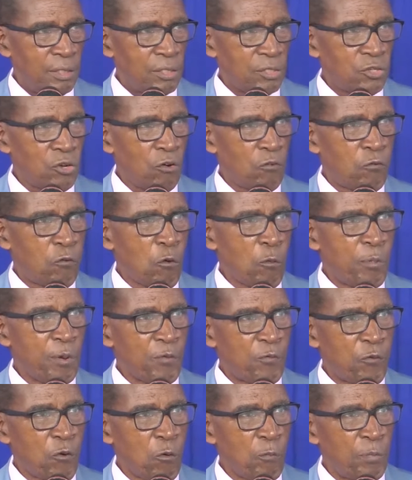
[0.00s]
Sio
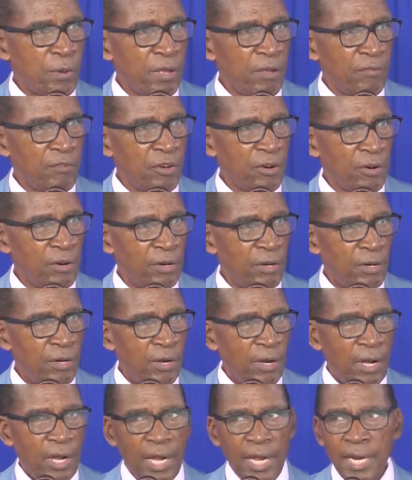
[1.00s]
fupi fupi hivyo.
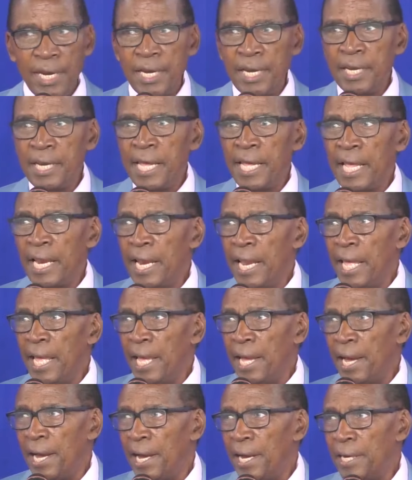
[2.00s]

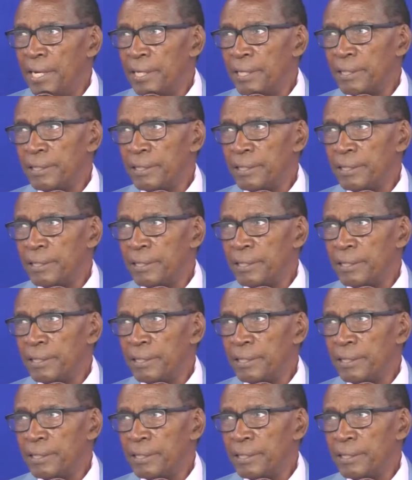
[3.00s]
Ndelea.